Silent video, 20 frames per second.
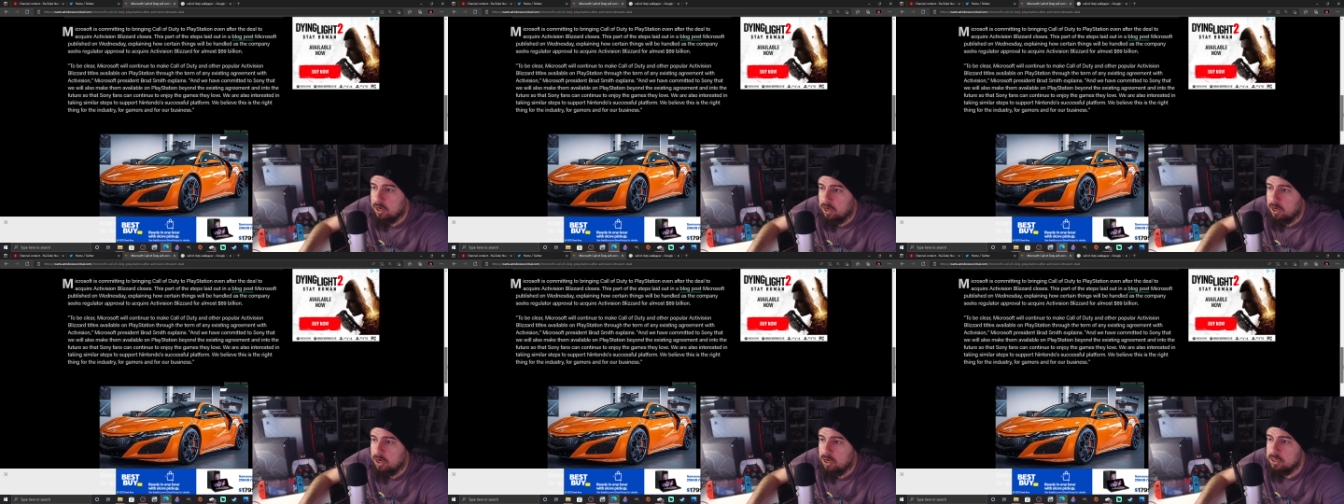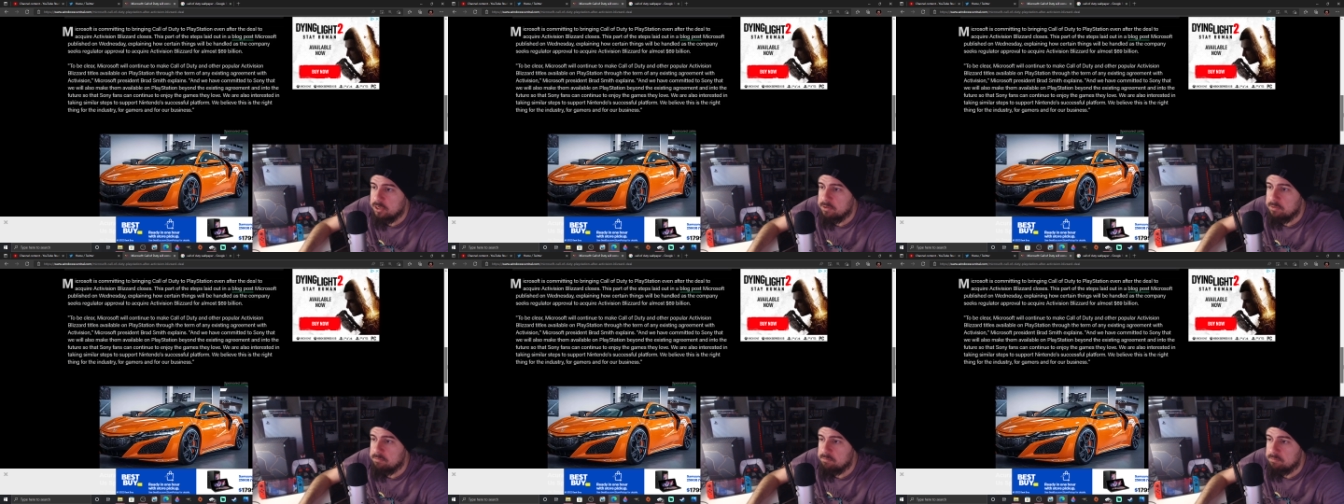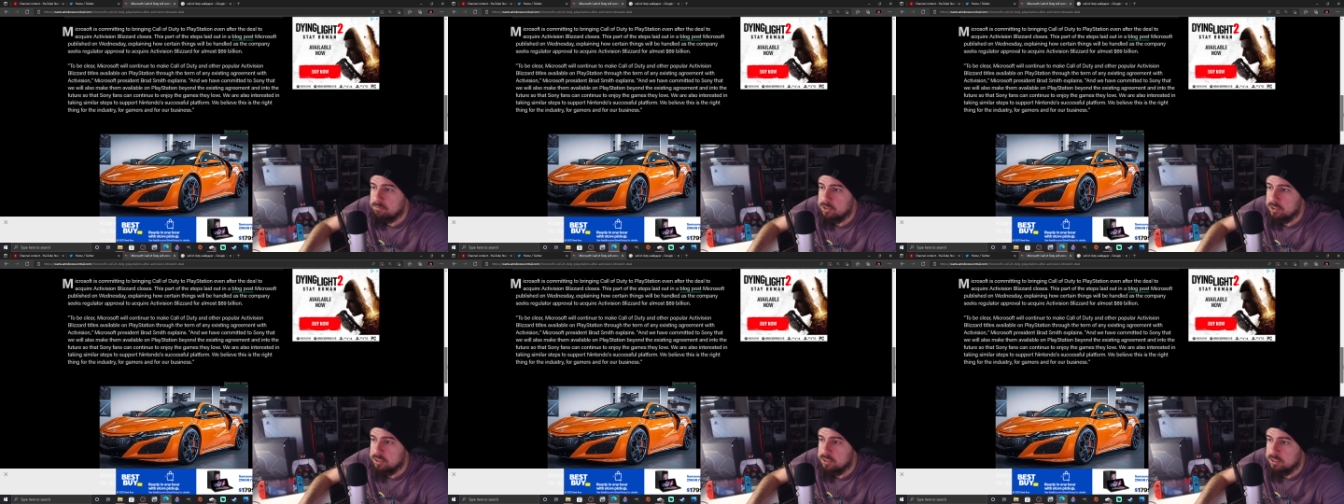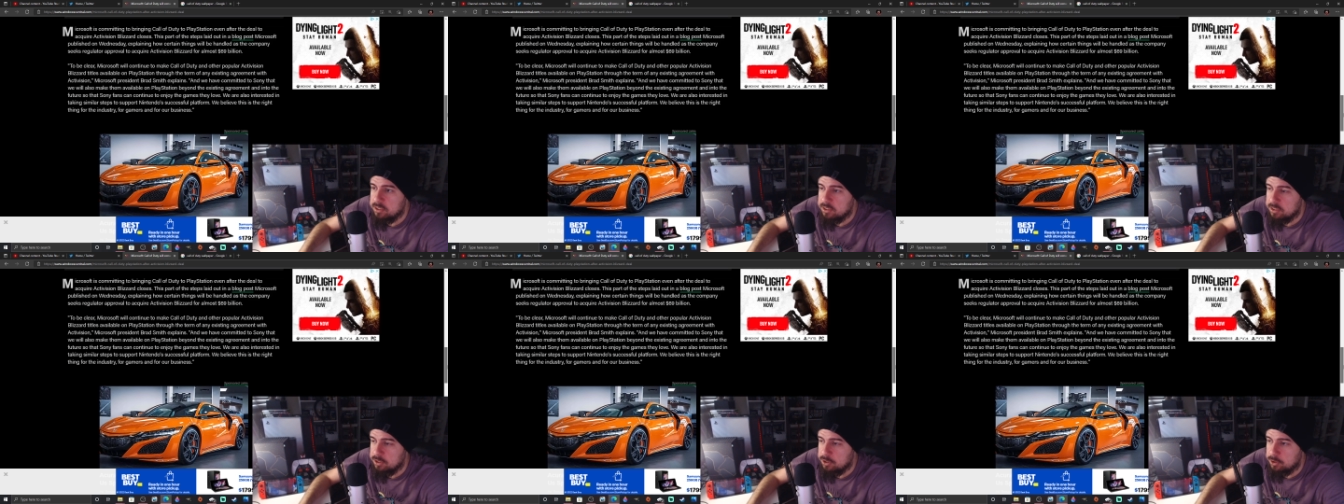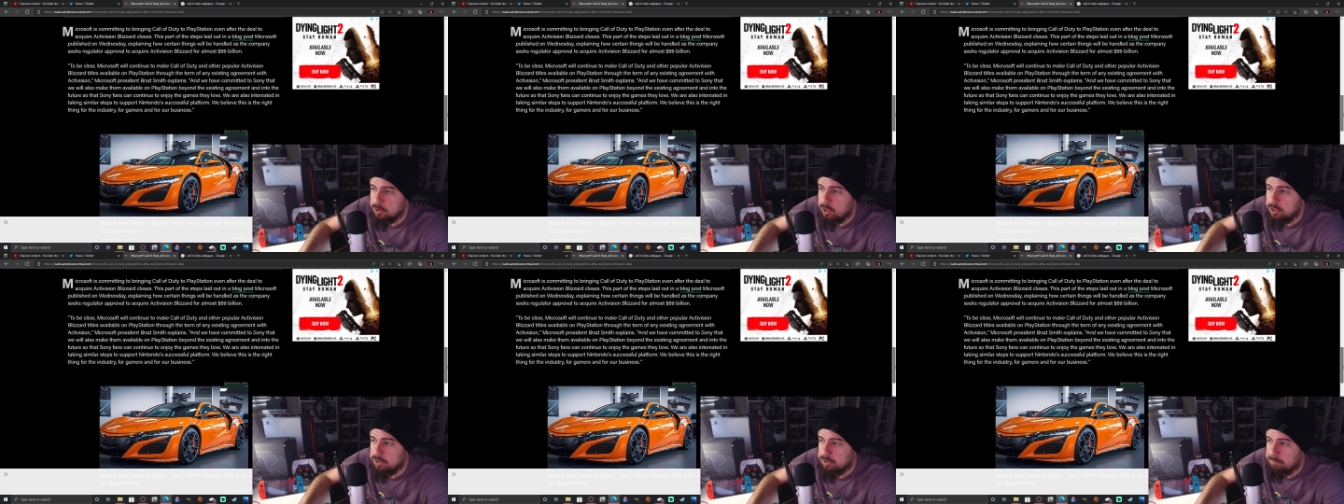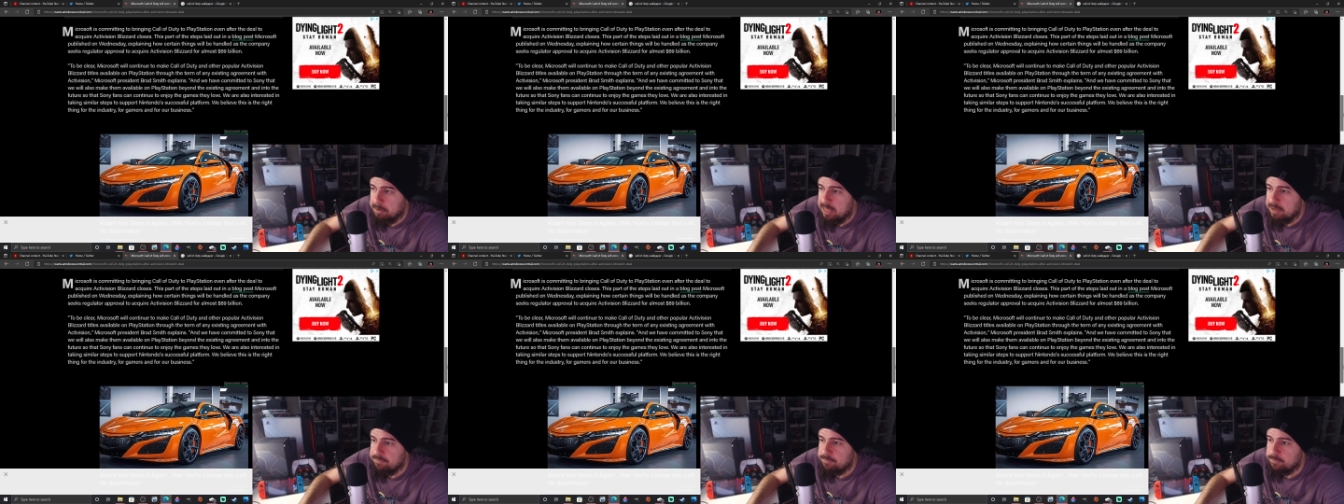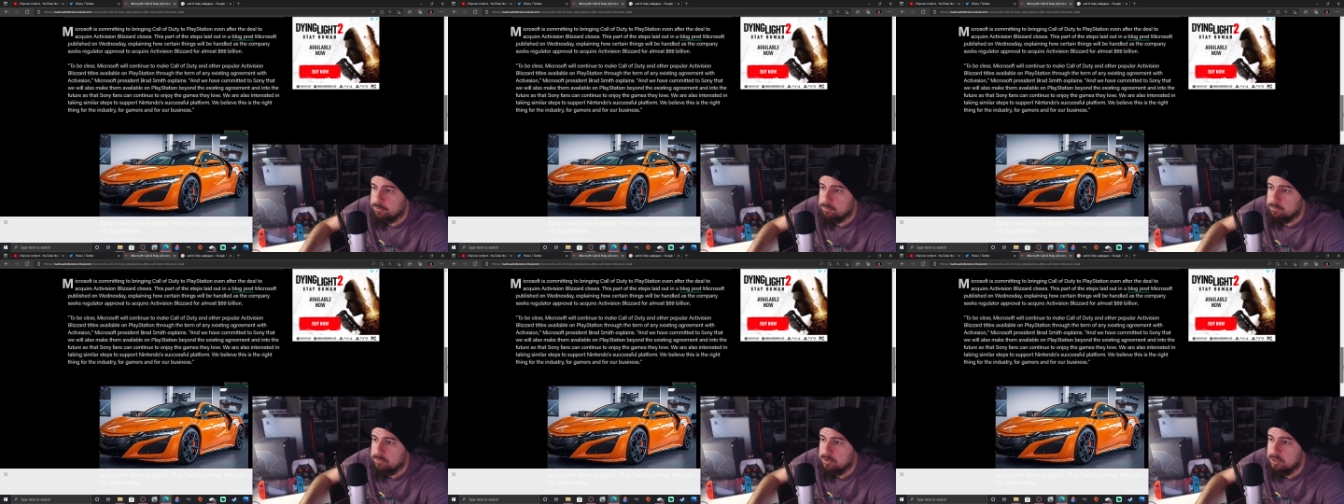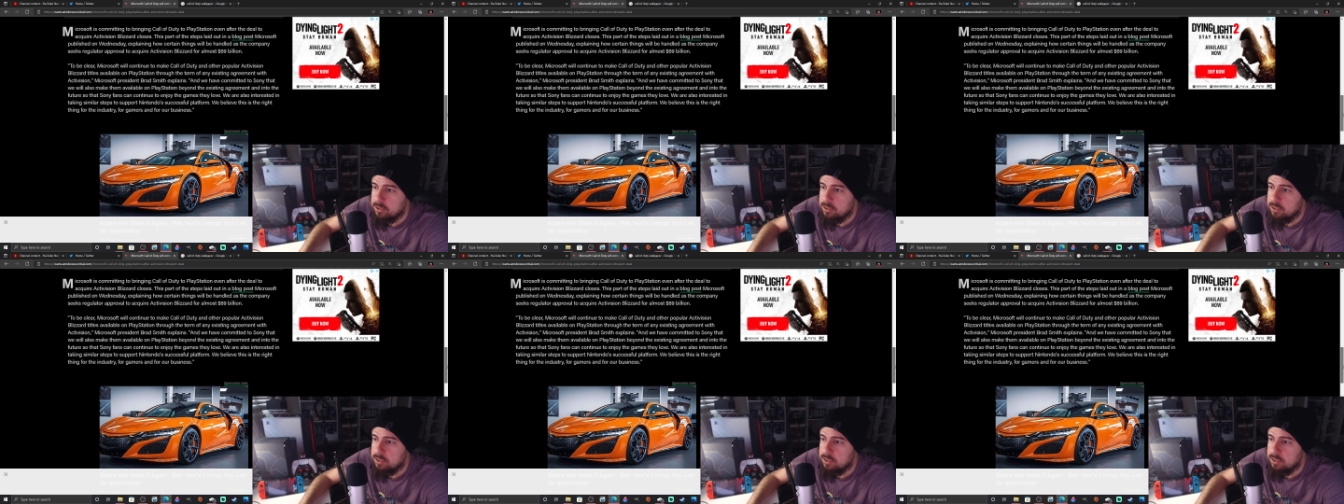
on the you know on the platform.